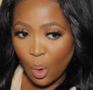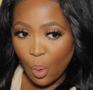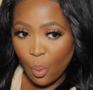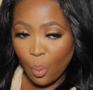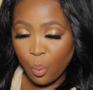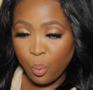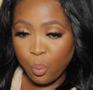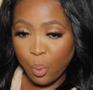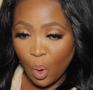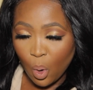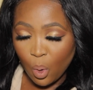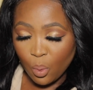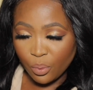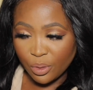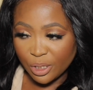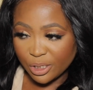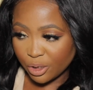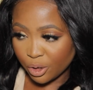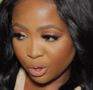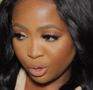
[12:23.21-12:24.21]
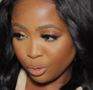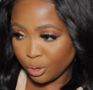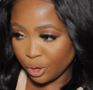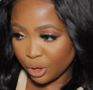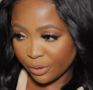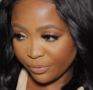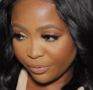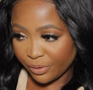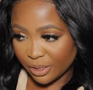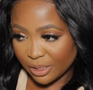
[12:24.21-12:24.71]
whoa, there's a huge
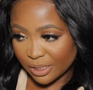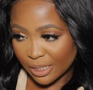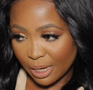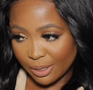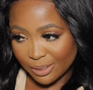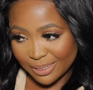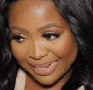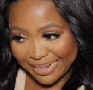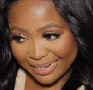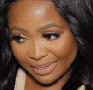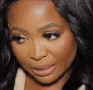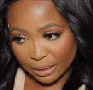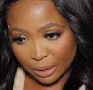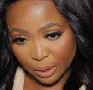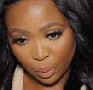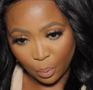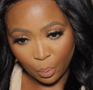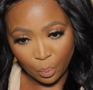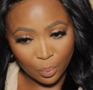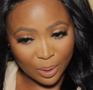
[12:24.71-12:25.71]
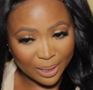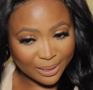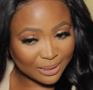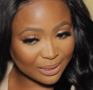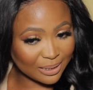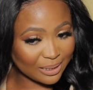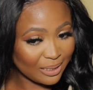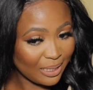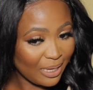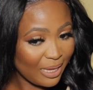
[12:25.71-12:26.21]
difference. I was like,
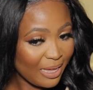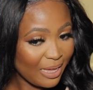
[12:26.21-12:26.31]
what?